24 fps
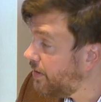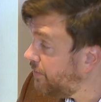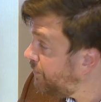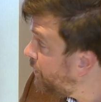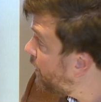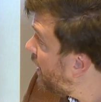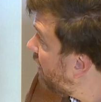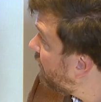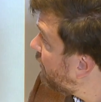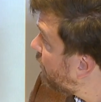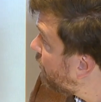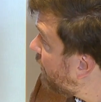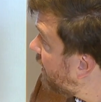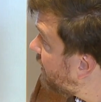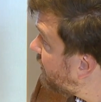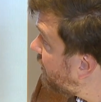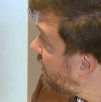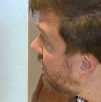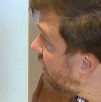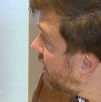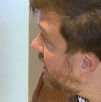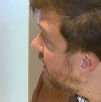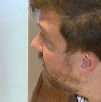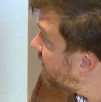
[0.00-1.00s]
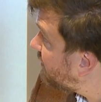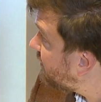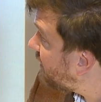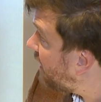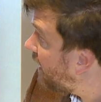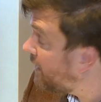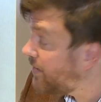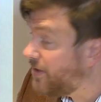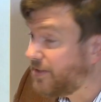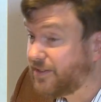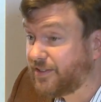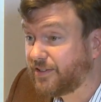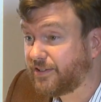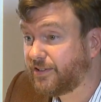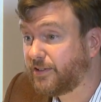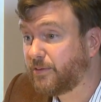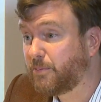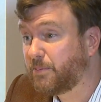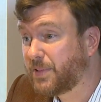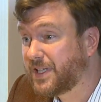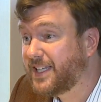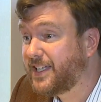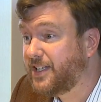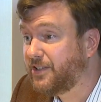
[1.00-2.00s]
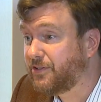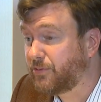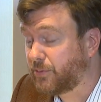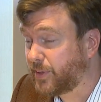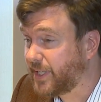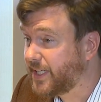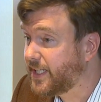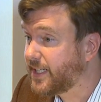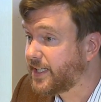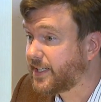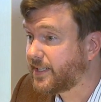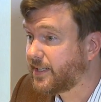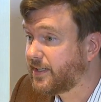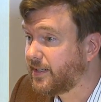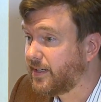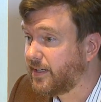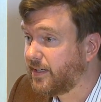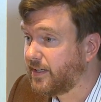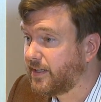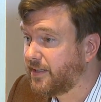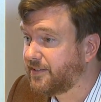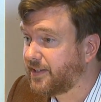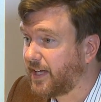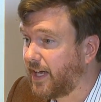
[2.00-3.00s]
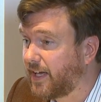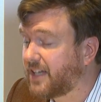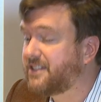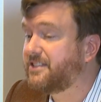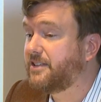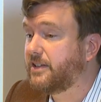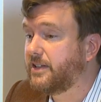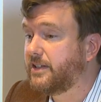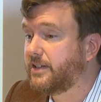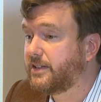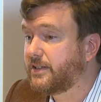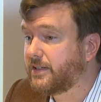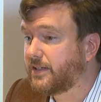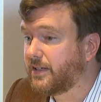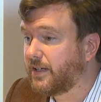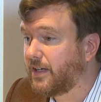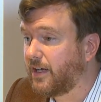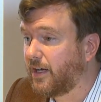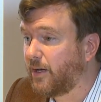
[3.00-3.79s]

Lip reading: If you haven't read Tyranny of Silence, please read it. It is excellent.